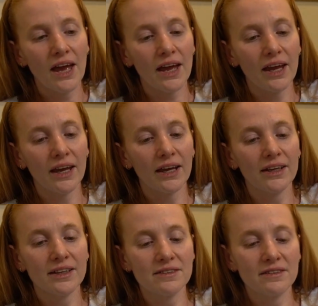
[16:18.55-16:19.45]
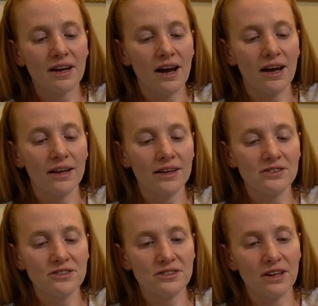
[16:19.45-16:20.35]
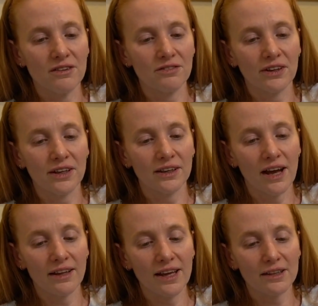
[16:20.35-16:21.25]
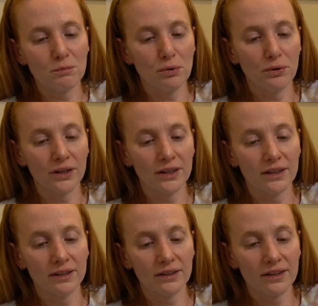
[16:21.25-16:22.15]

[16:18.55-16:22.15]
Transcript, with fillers: And it's got, it's just lovely. I like the print.